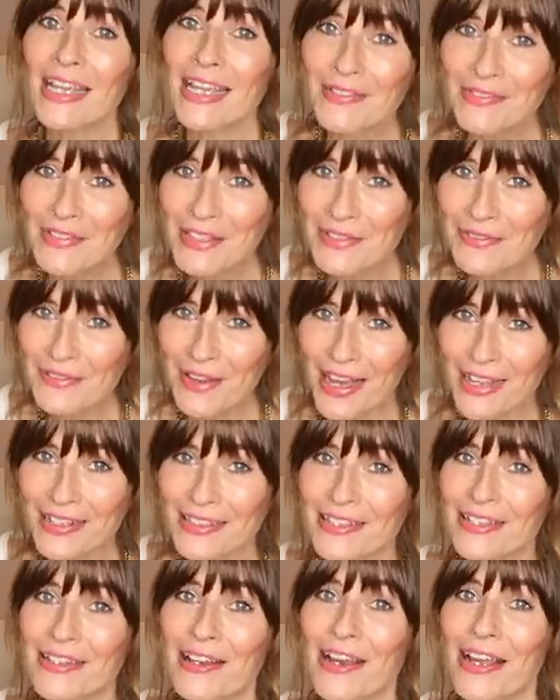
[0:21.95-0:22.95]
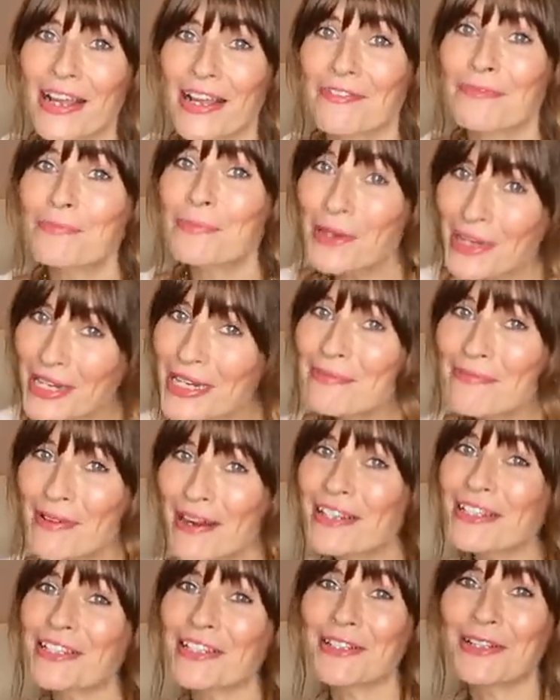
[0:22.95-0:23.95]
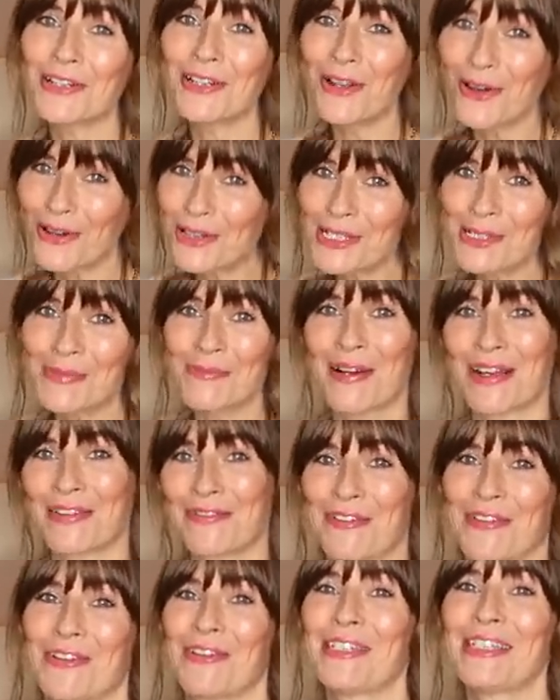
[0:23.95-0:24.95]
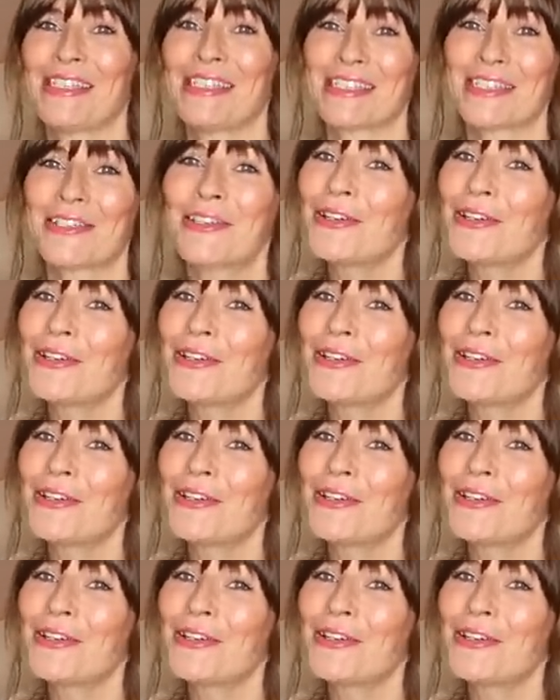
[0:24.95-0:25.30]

Even the fact that I have pretty much lost my voice